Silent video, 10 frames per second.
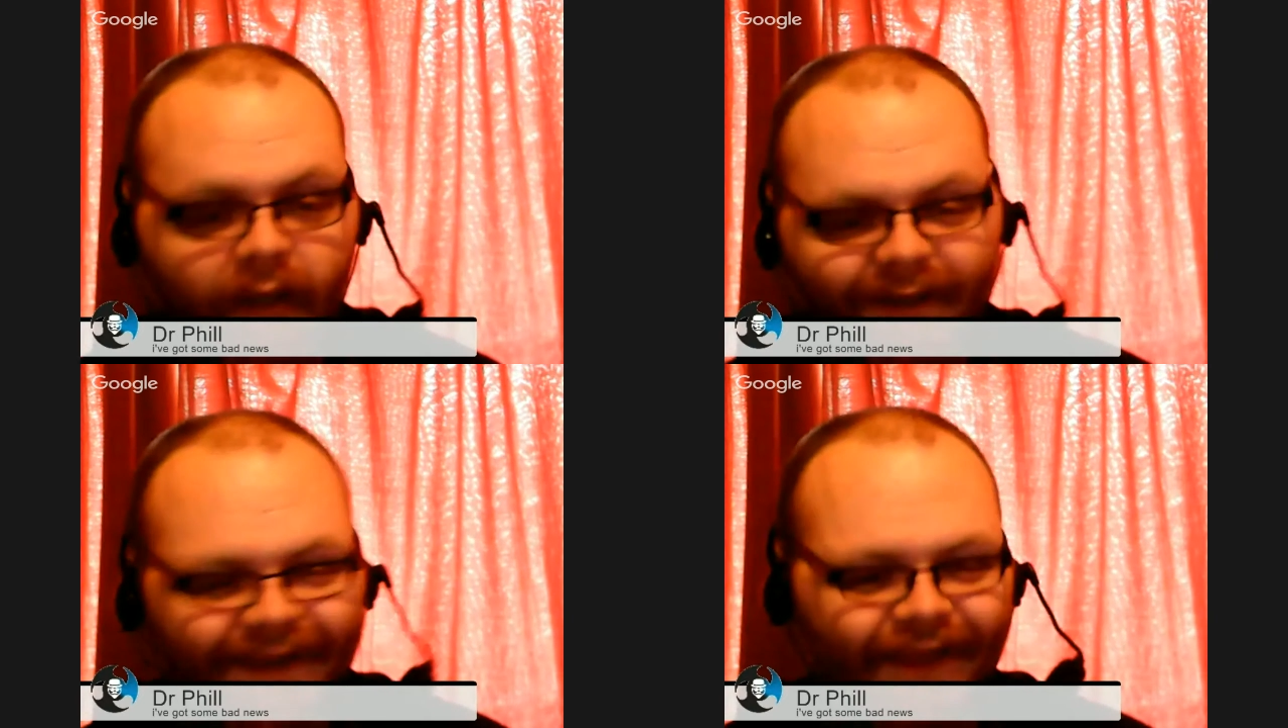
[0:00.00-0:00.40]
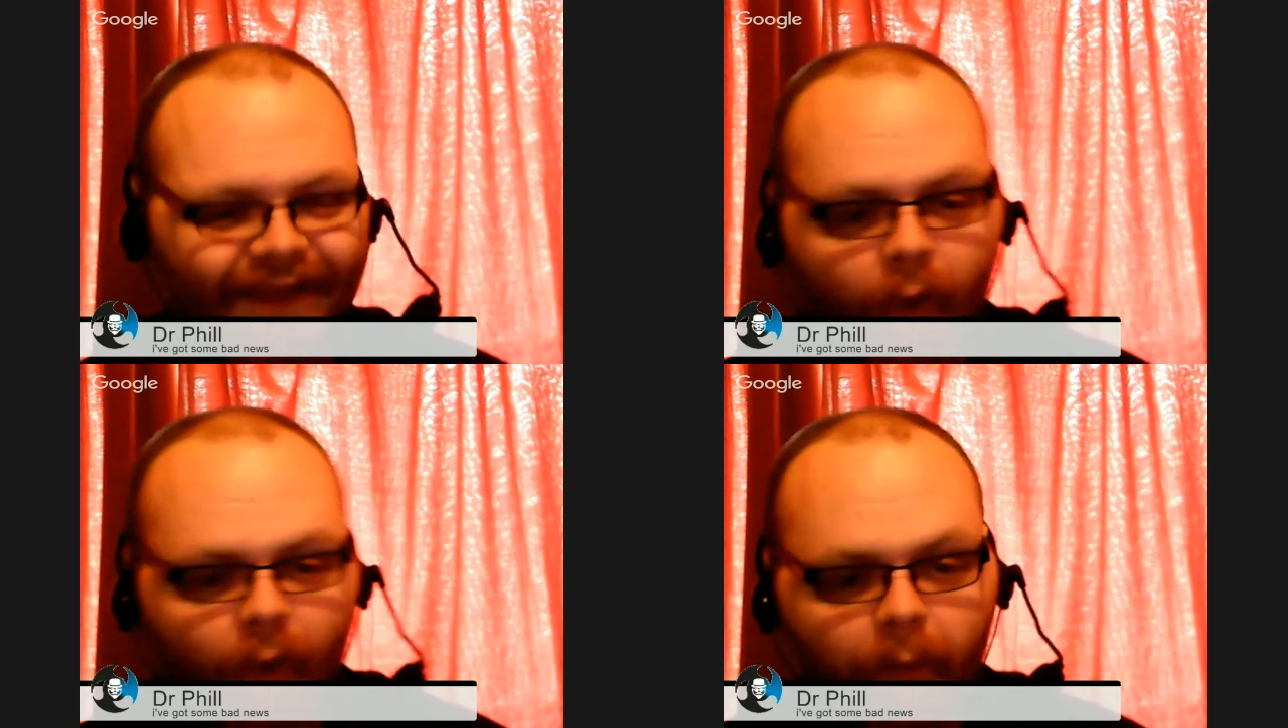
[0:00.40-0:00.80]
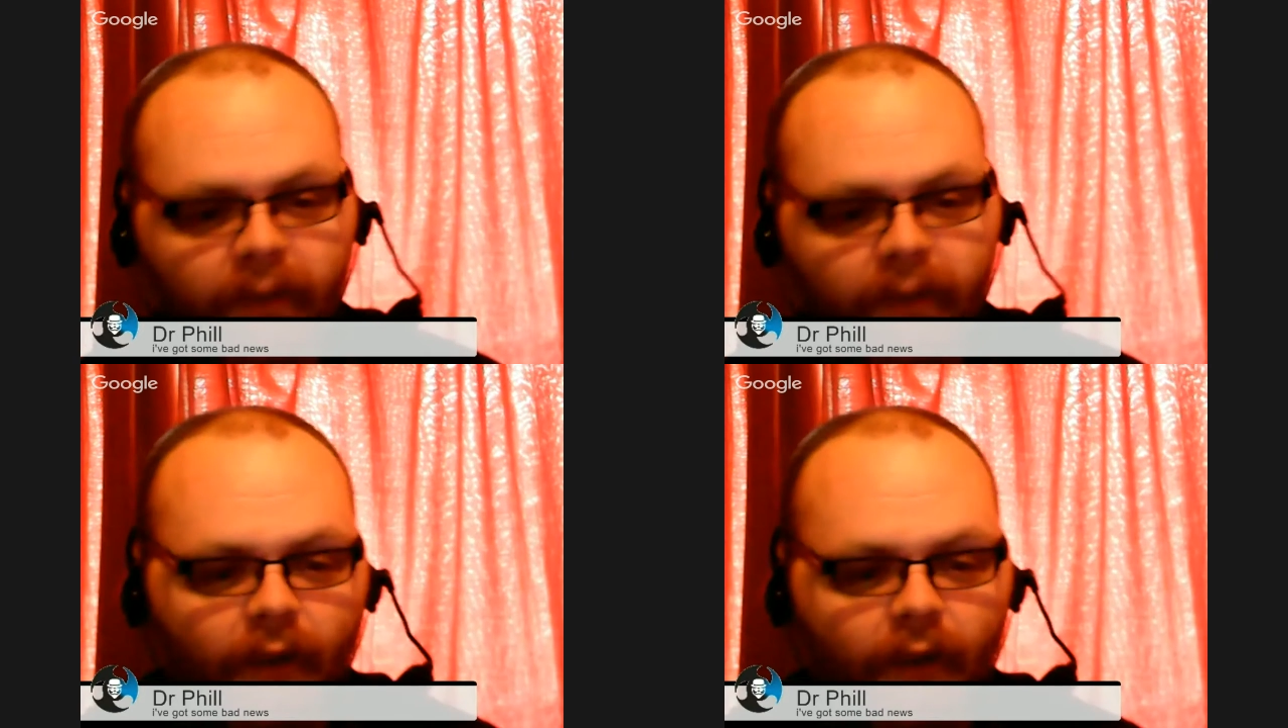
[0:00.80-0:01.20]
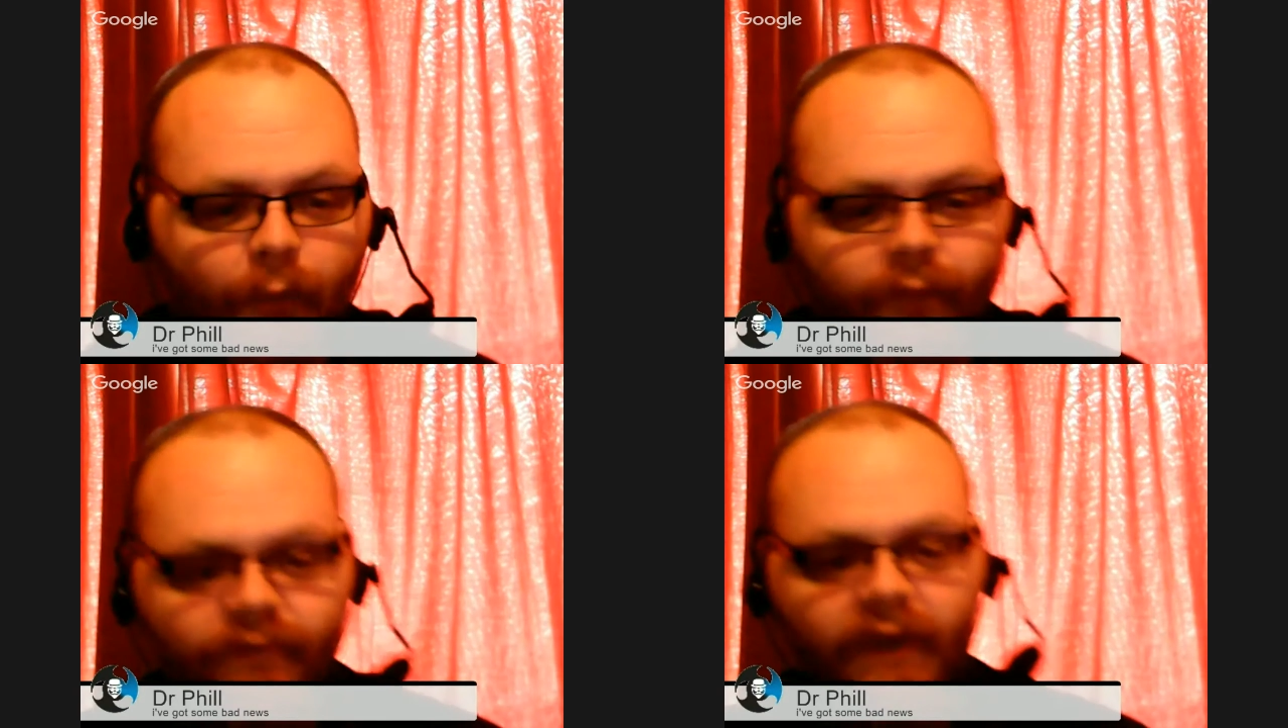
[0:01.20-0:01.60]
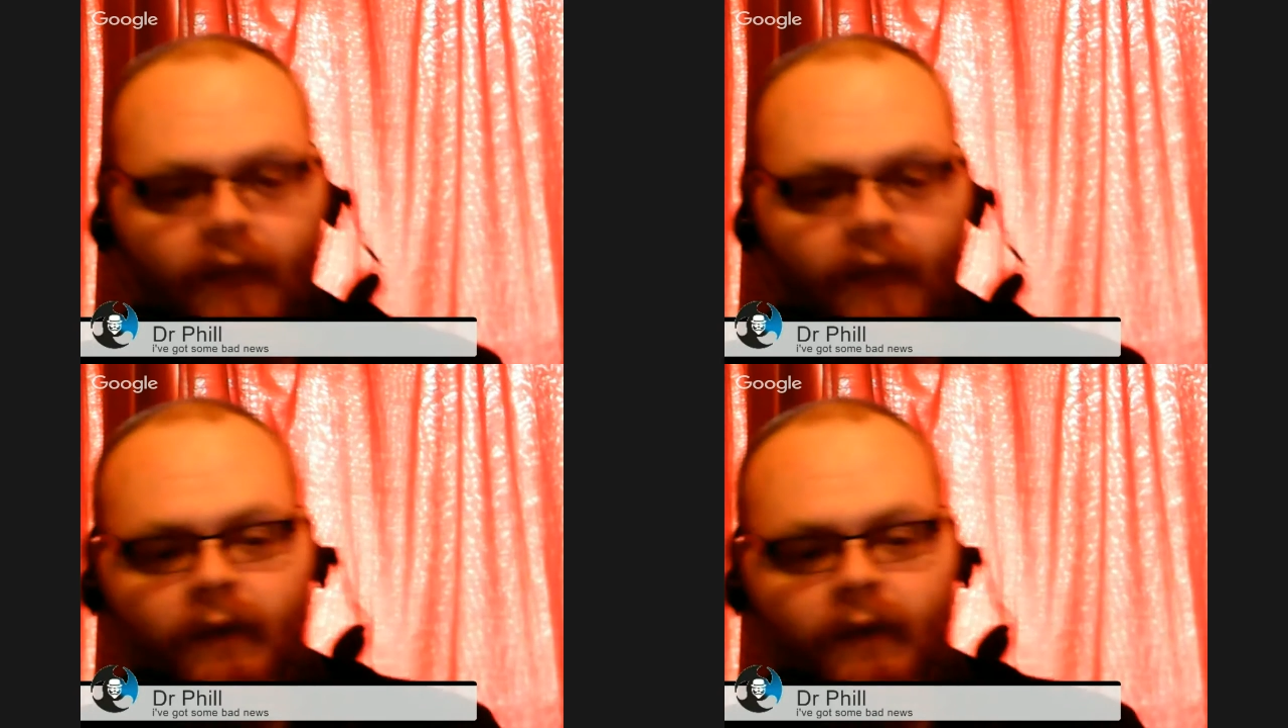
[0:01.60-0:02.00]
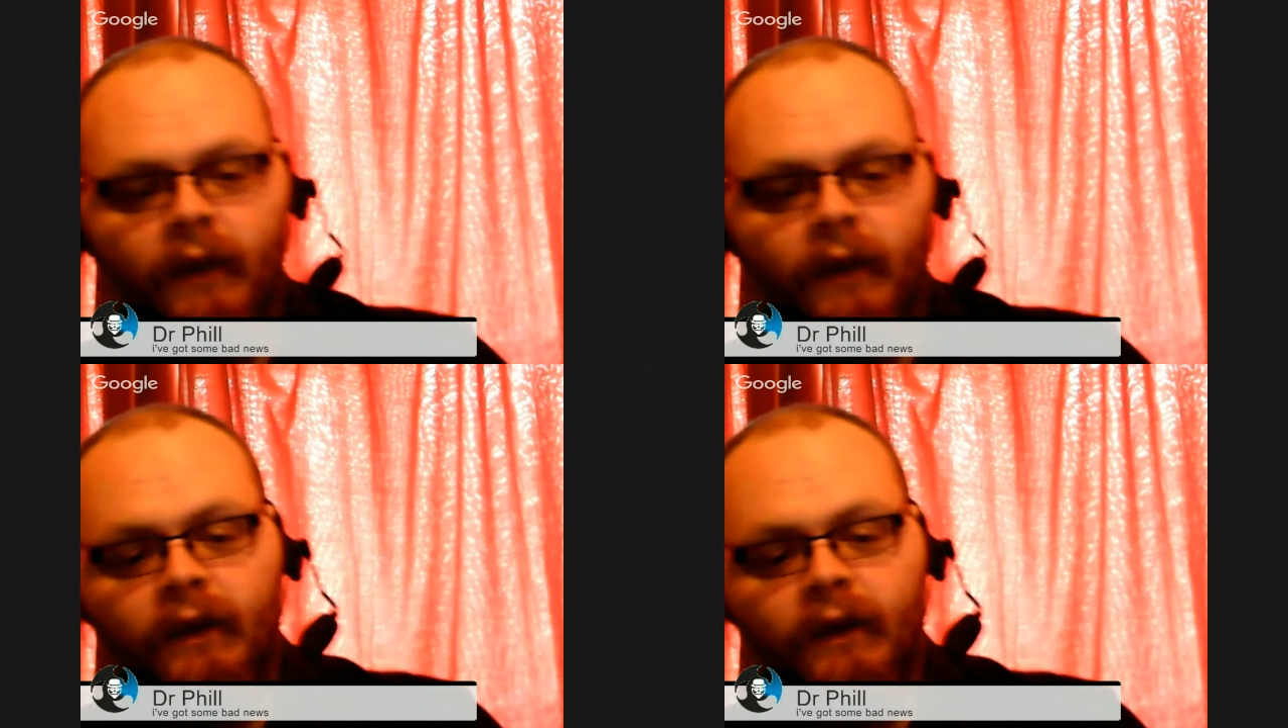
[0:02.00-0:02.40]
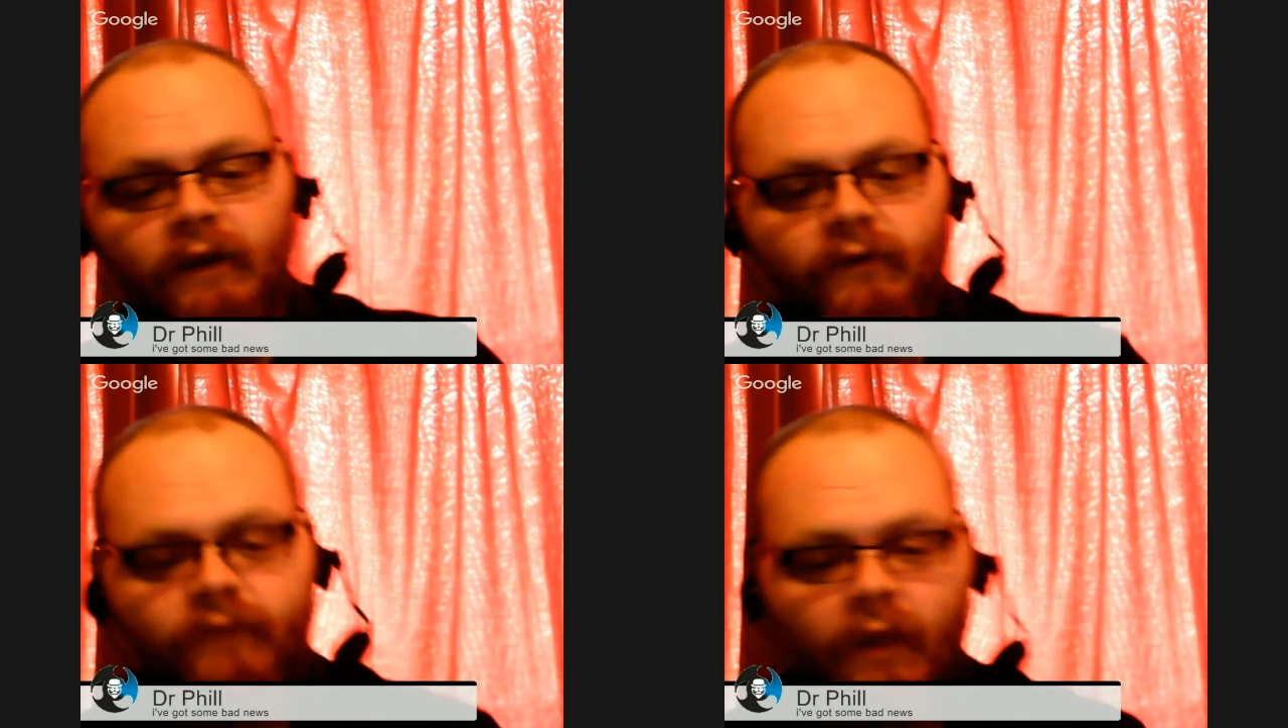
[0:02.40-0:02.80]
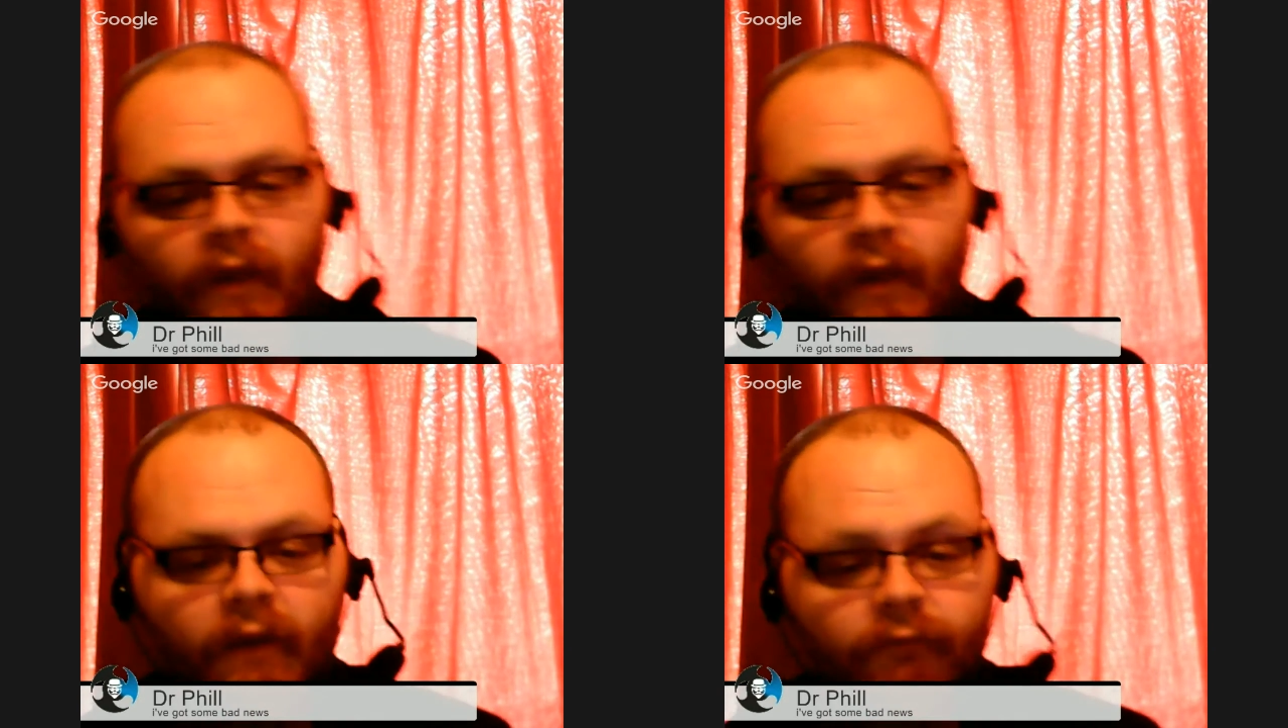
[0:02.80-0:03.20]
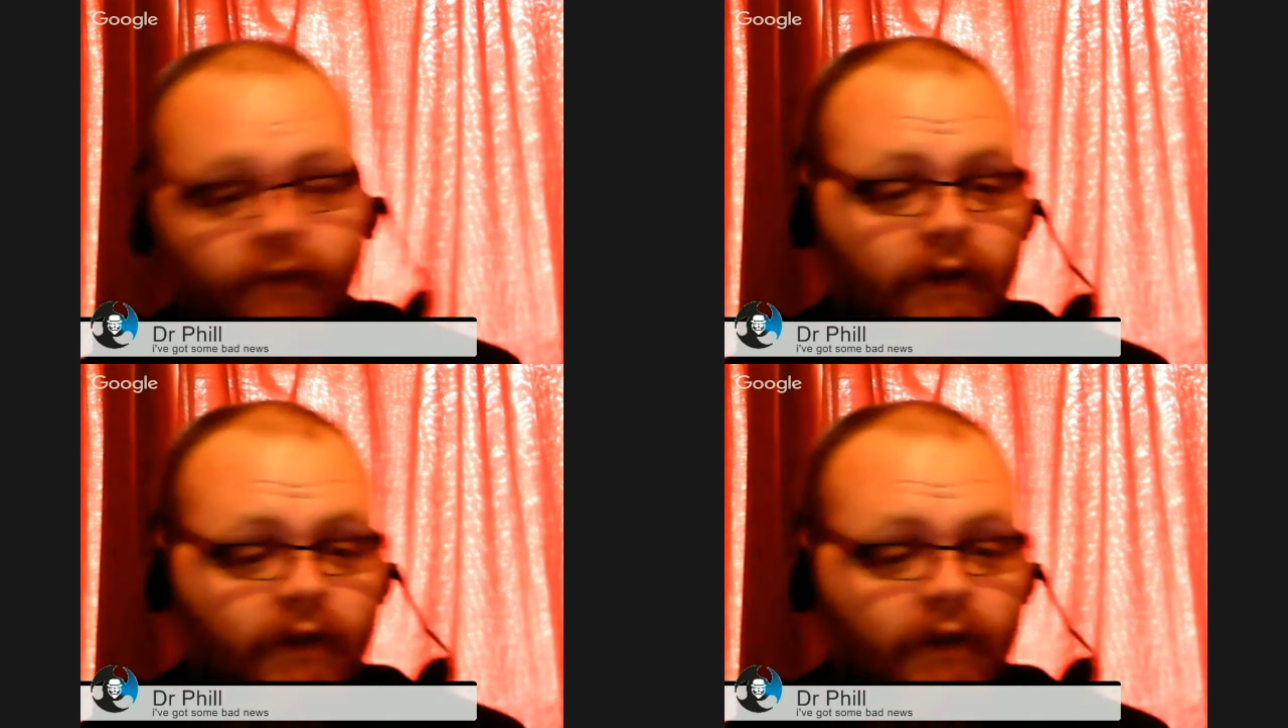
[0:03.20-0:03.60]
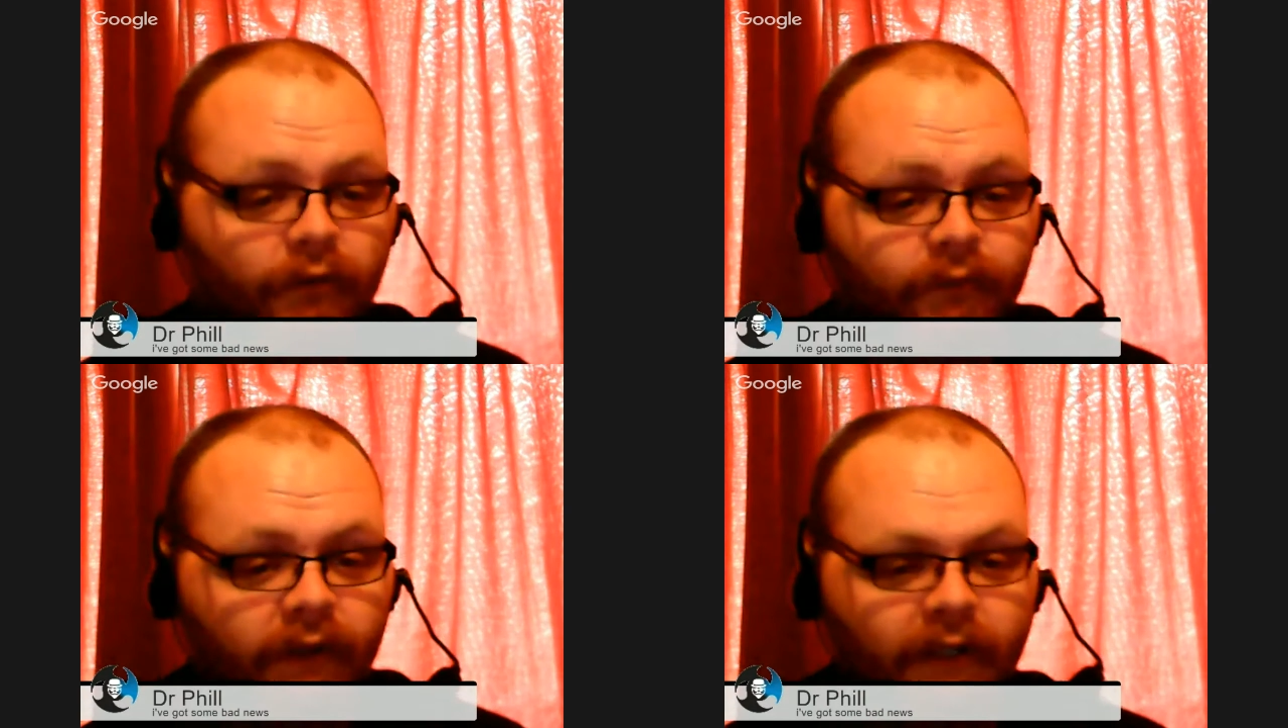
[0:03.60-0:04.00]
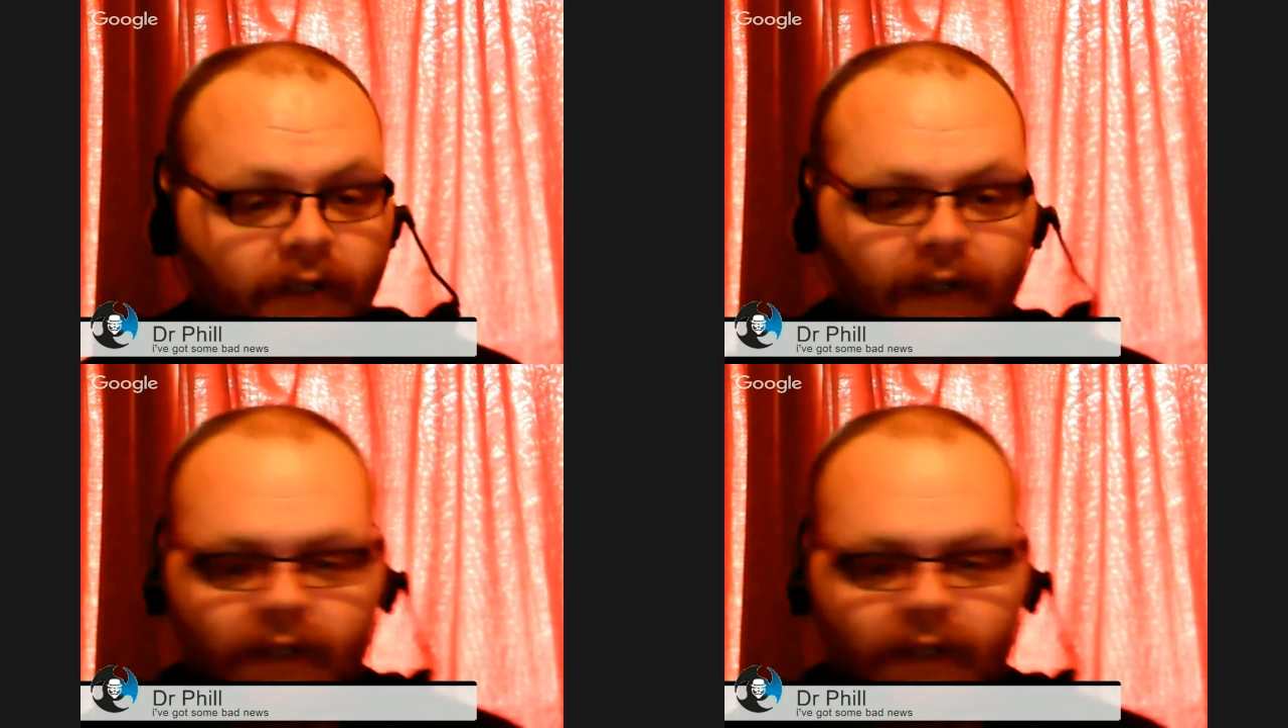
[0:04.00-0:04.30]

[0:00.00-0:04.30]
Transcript: Today, the topic, once again, is Vega conflict.